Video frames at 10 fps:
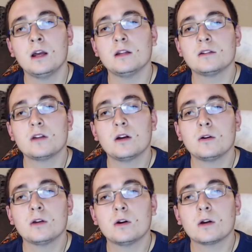And so,
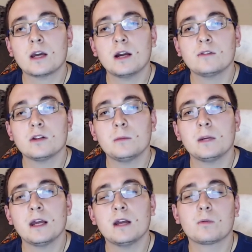you know,
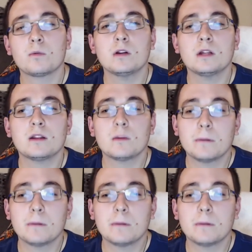the